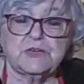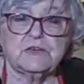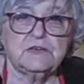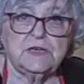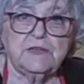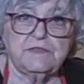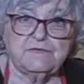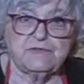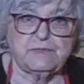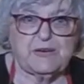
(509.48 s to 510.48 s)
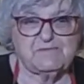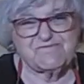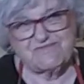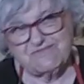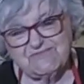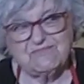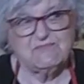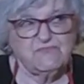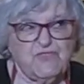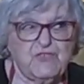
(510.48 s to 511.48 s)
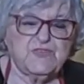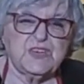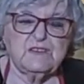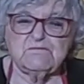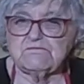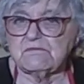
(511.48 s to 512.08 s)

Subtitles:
we're going to leave them for about 15-30